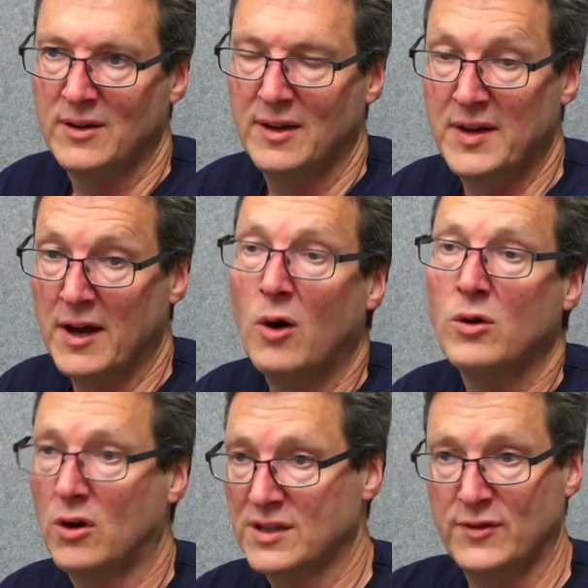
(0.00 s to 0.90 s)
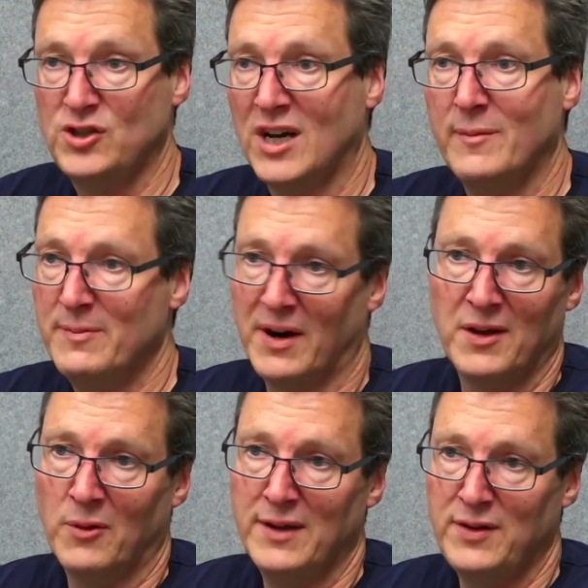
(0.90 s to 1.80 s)
the whole cost for Germany, by
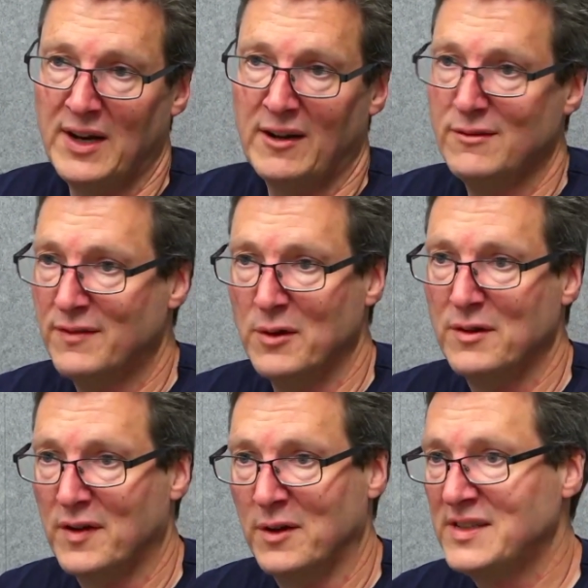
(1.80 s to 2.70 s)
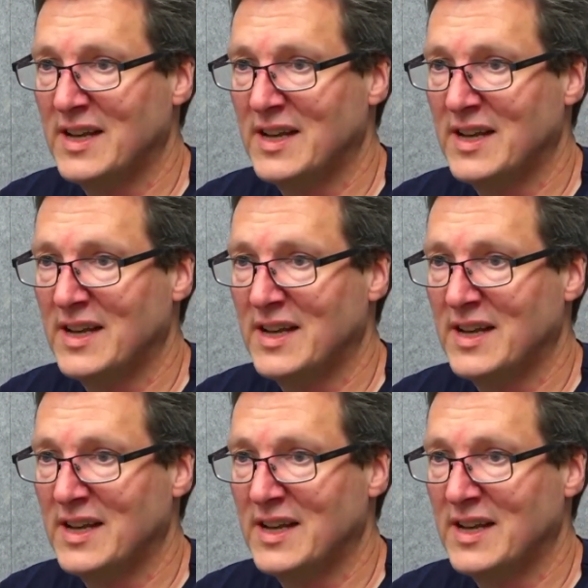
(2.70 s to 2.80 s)
the way, if you include Vodafone and